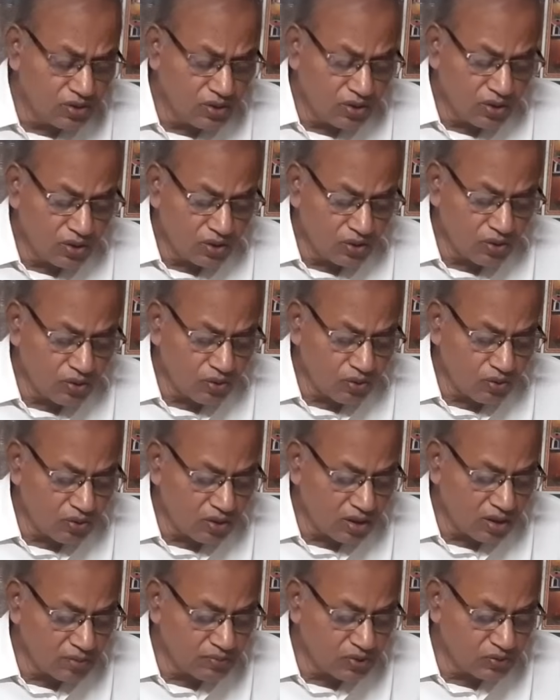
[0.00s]
know
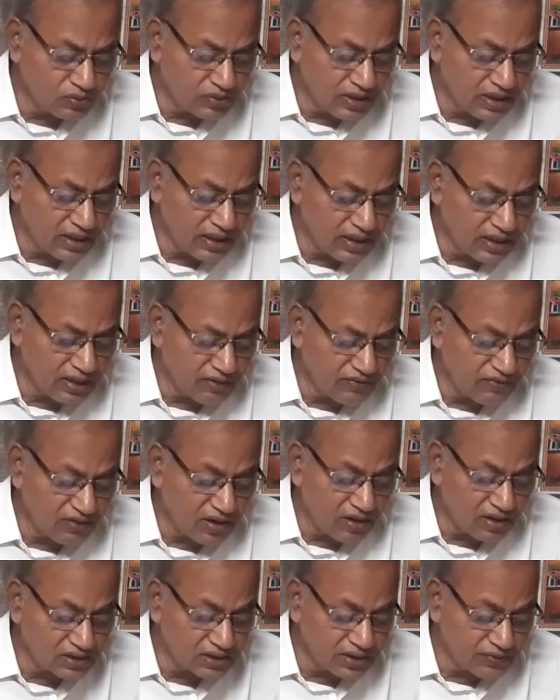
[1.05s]
about the
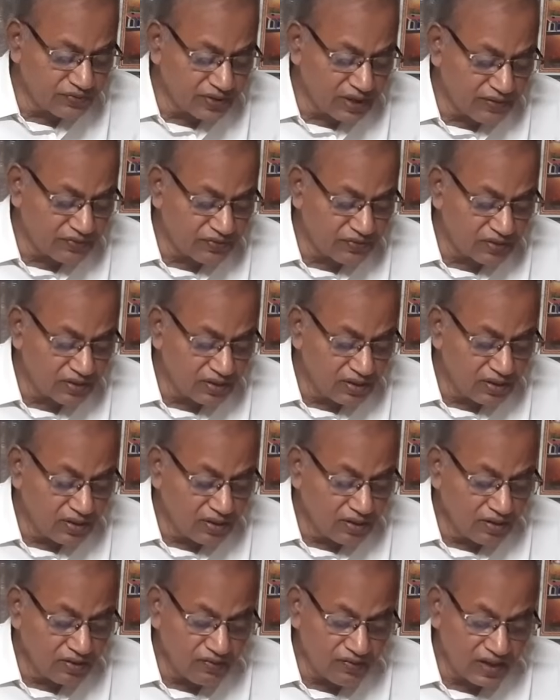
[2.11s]
philosophy of
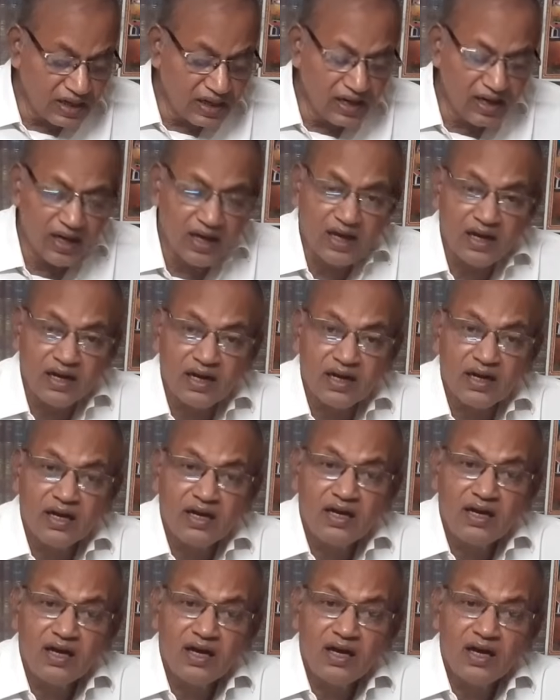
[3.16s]
Vallalar
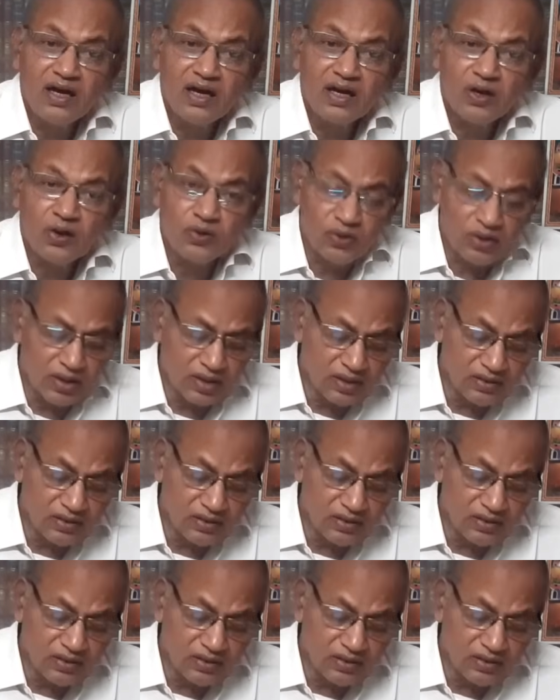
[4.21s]
could